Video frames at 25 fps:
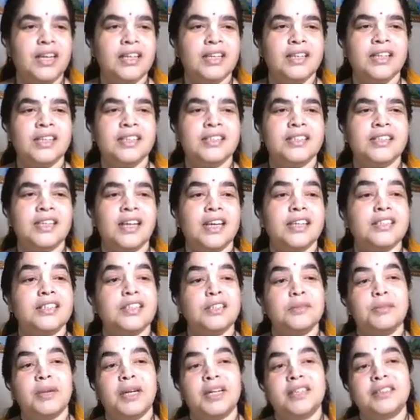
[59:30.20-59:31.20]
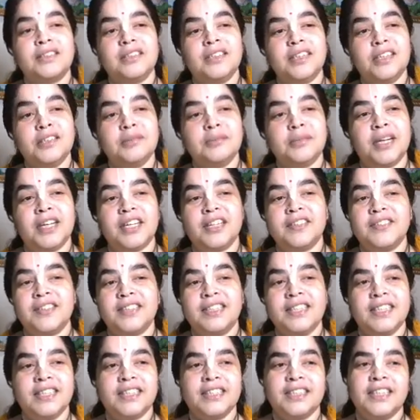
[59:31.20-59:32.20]
Yasyasti bhaktir
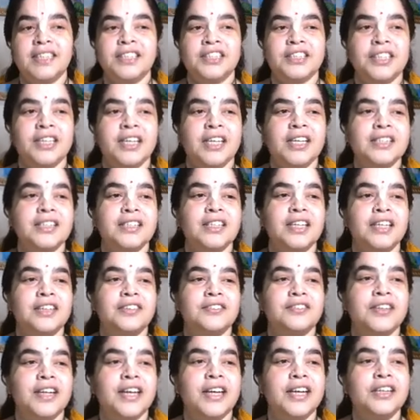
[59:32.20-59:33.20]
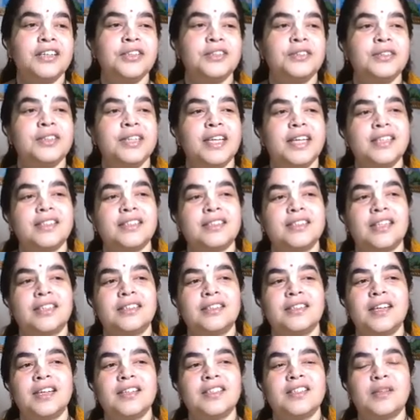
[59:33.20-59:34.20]
bhagavati akinchana sarver gunes
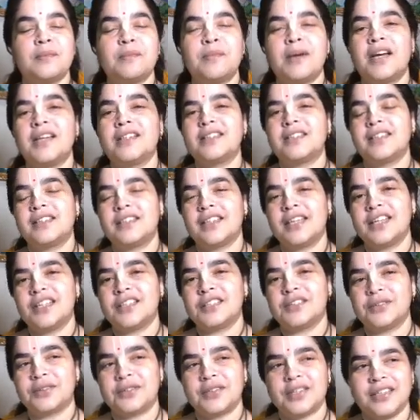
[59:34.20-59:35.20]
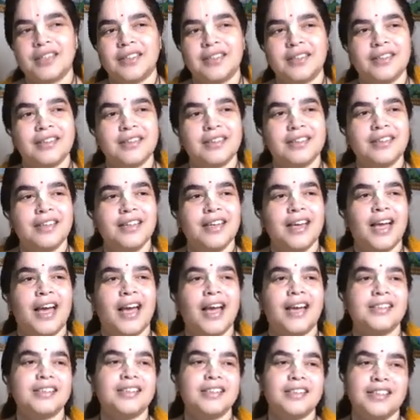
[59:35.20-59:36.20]
tatra samasate suraha.
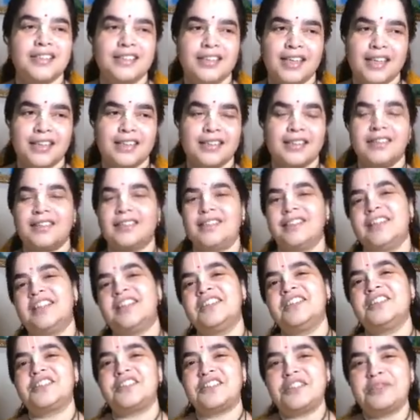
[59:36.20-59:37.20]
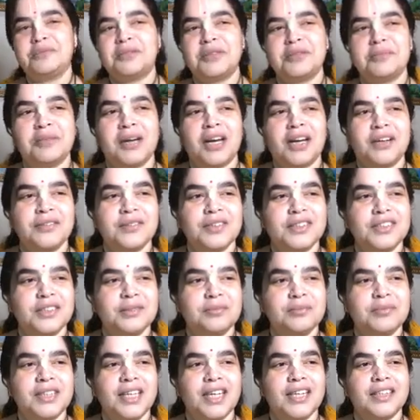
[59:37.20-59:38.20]
As is said in the Srimad
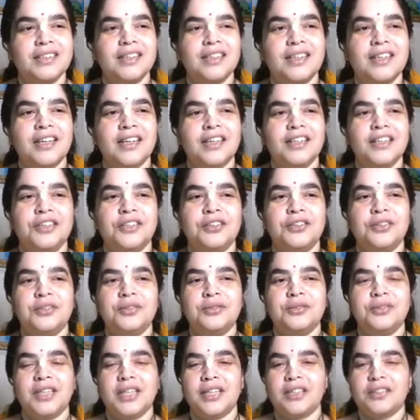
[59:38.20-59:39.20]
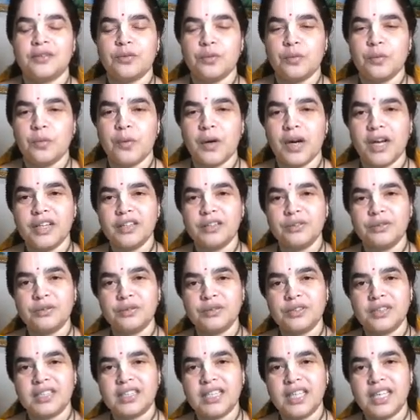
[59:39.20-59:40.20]
Bhagavatam, that, that one
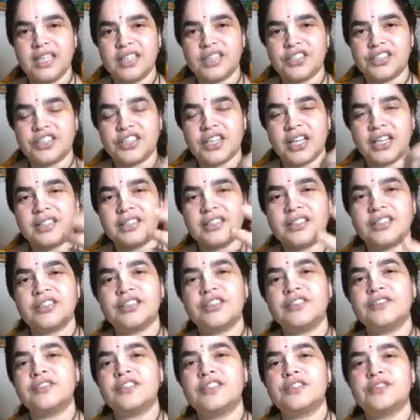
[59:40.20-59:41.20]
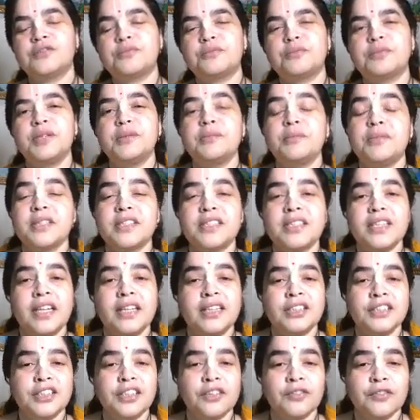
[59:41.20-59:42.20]
who seeks shelter of the Supreme
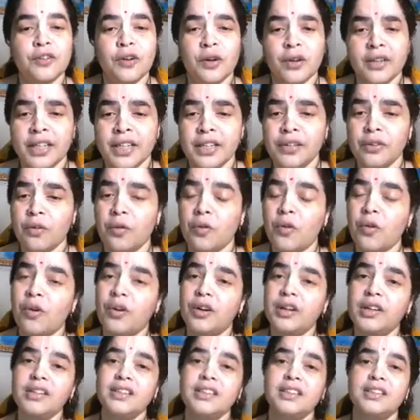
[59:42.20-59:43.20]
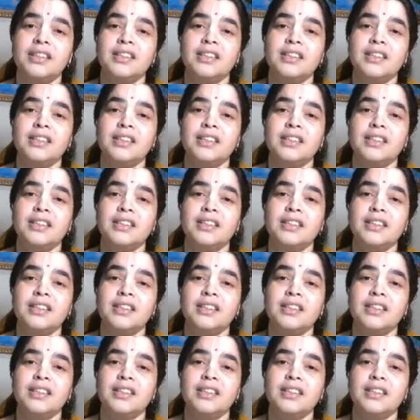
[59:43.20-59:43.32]
Personality of Godhead or